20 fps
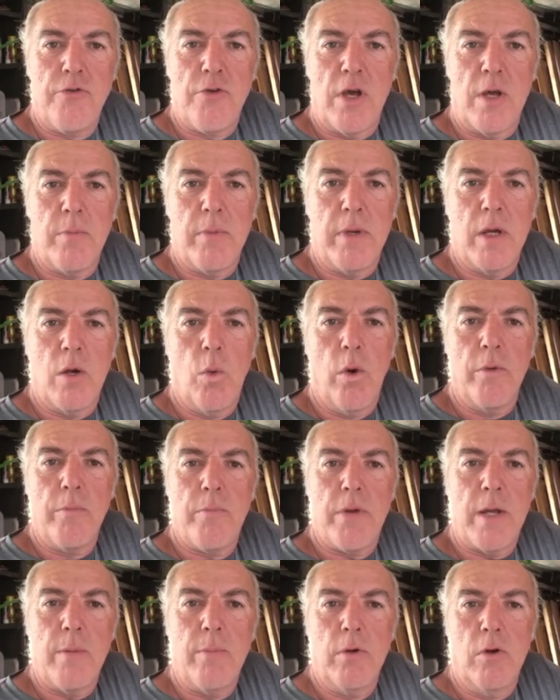try and make one
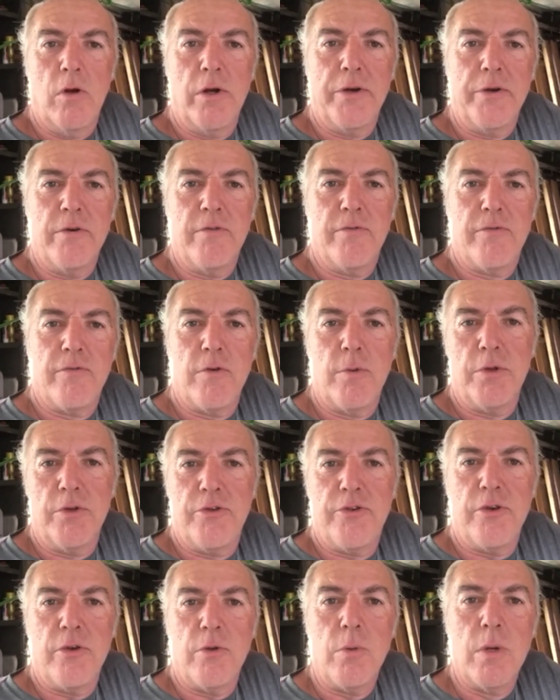pipe long enough from the
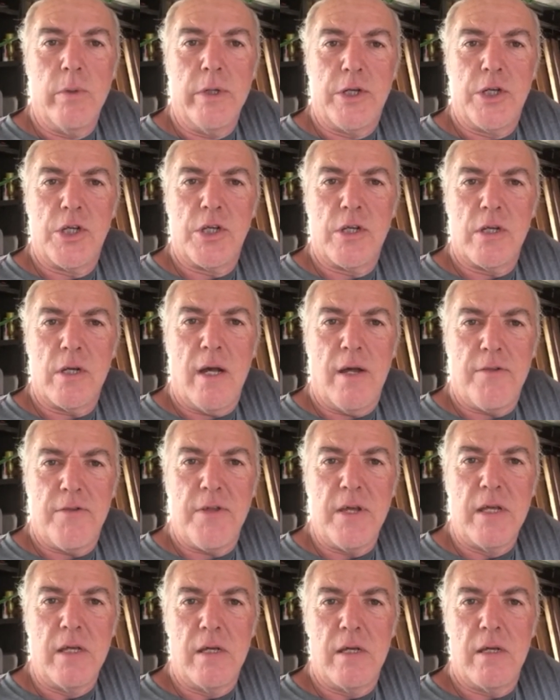two, which I
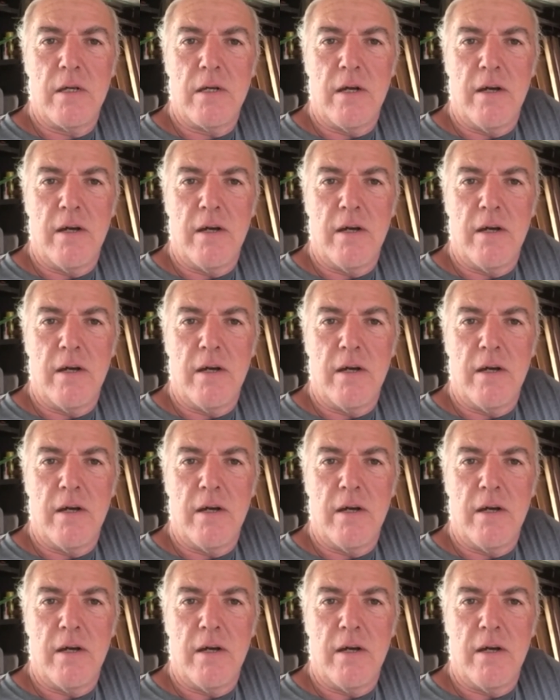think